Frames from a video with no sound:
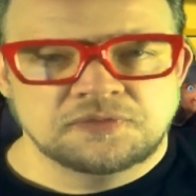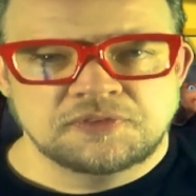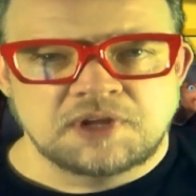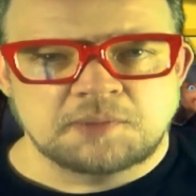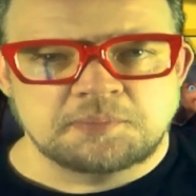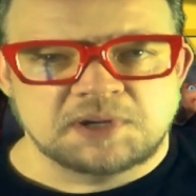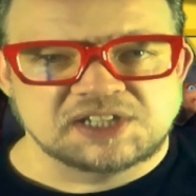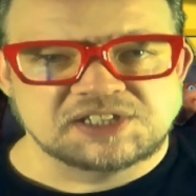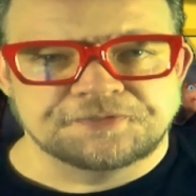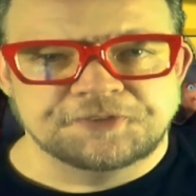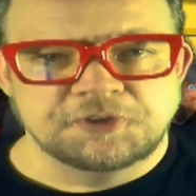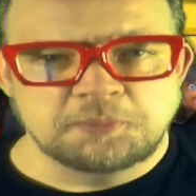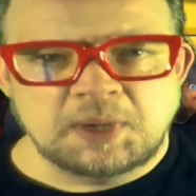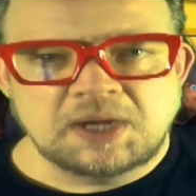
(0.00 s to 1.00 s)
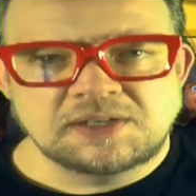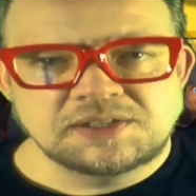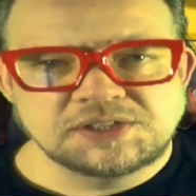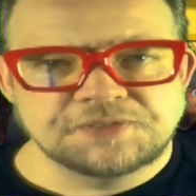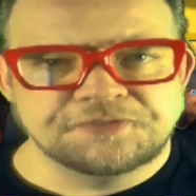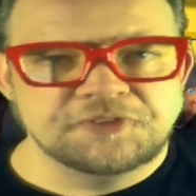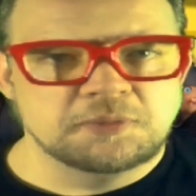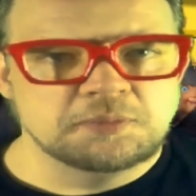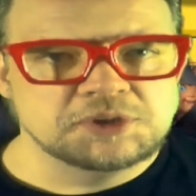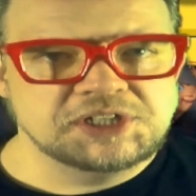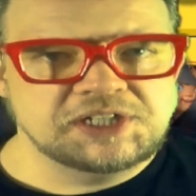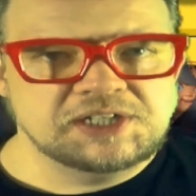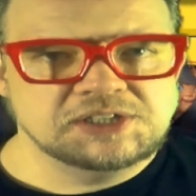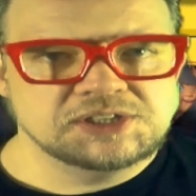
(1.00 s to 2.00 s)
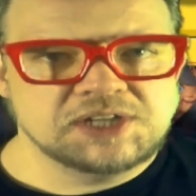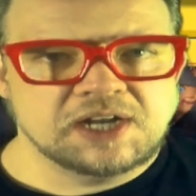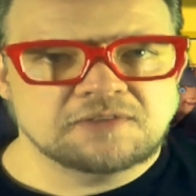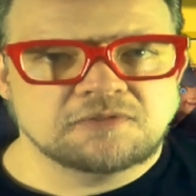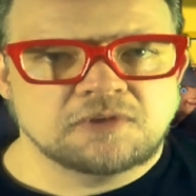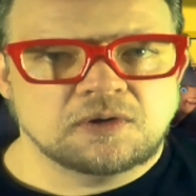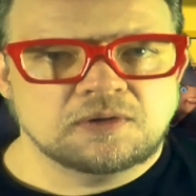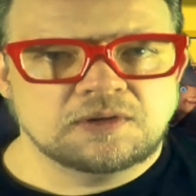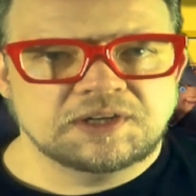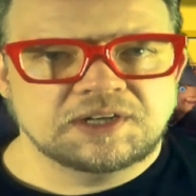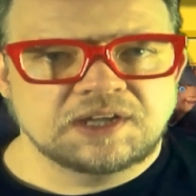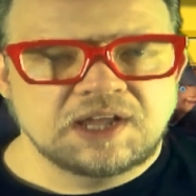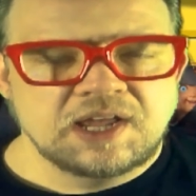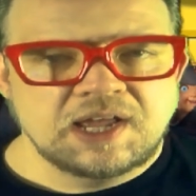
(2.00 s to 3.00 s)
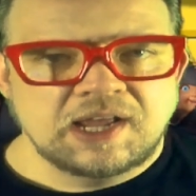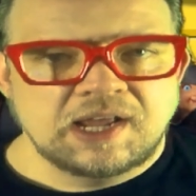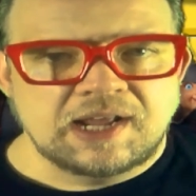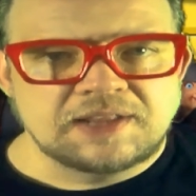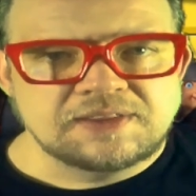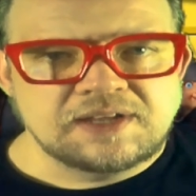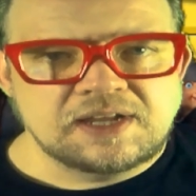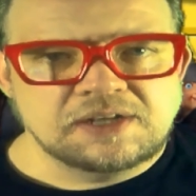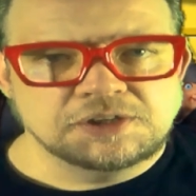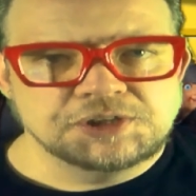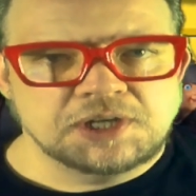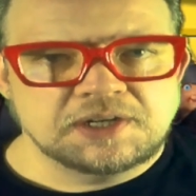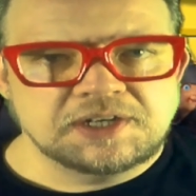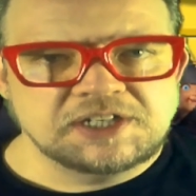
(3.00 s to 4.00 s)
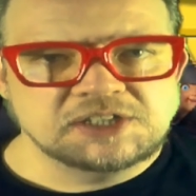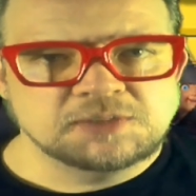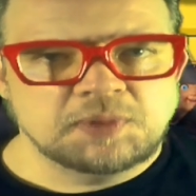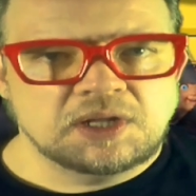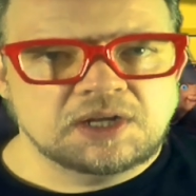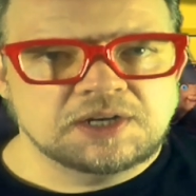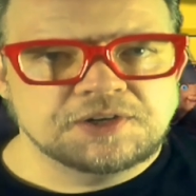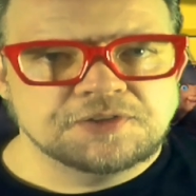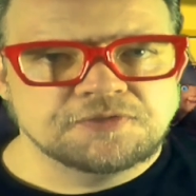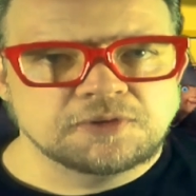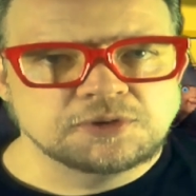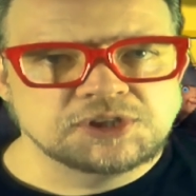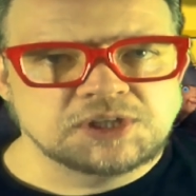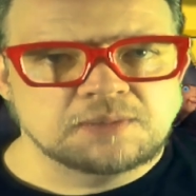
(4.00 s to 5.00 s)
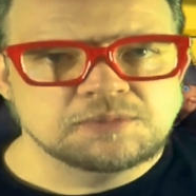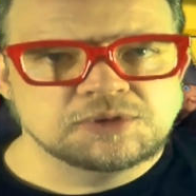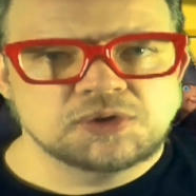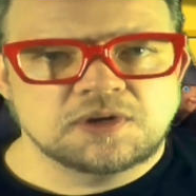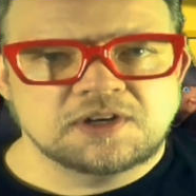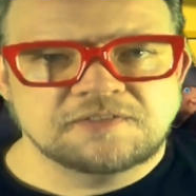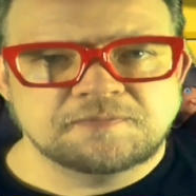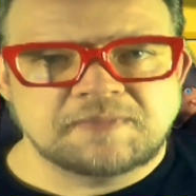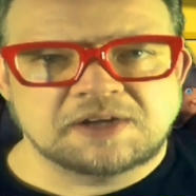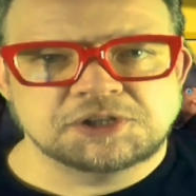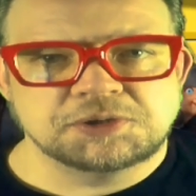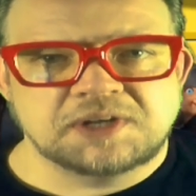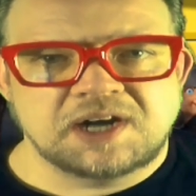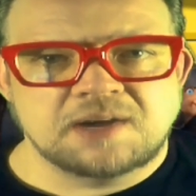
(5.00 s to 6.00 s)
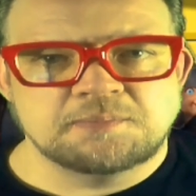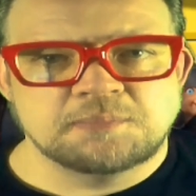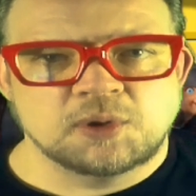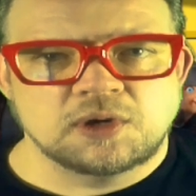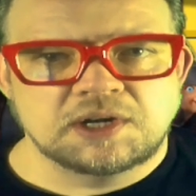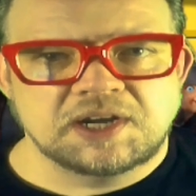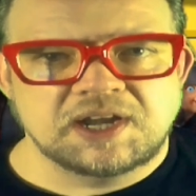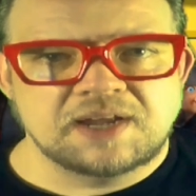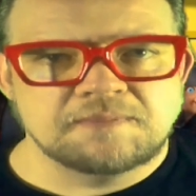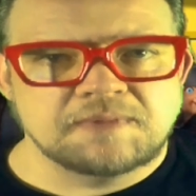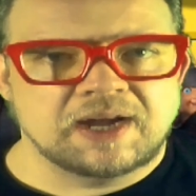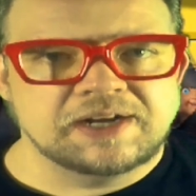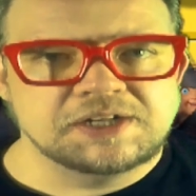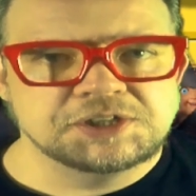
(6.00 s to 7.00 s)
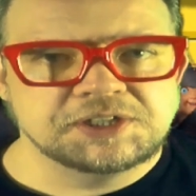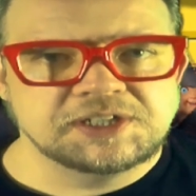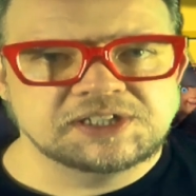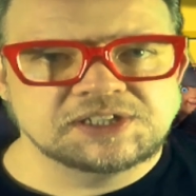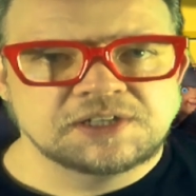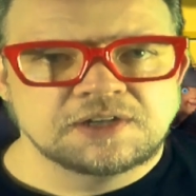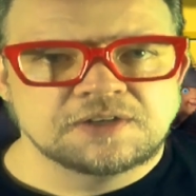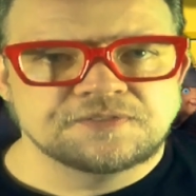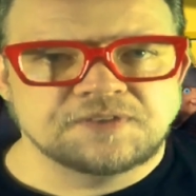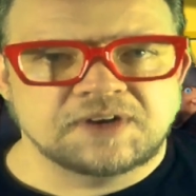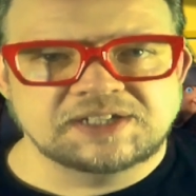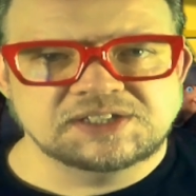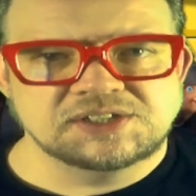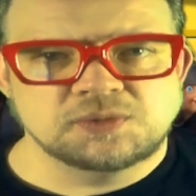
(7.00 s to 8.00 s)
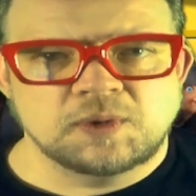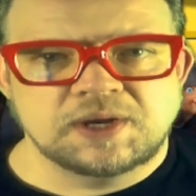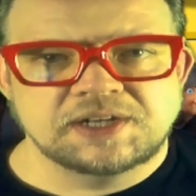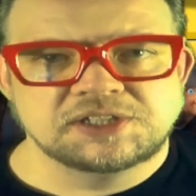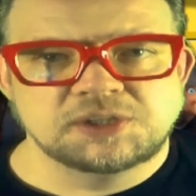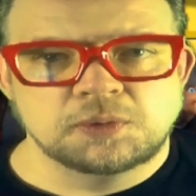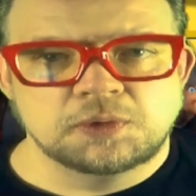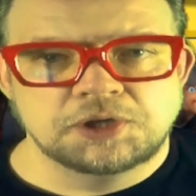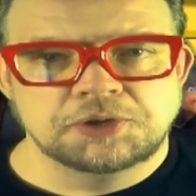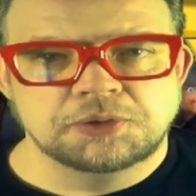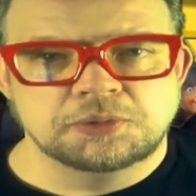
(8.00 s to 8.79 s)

Press a few buttons, a few machines get rolling, and then Chucky's blood, through some sort of mousetrap board game hijinks, finds its way into a new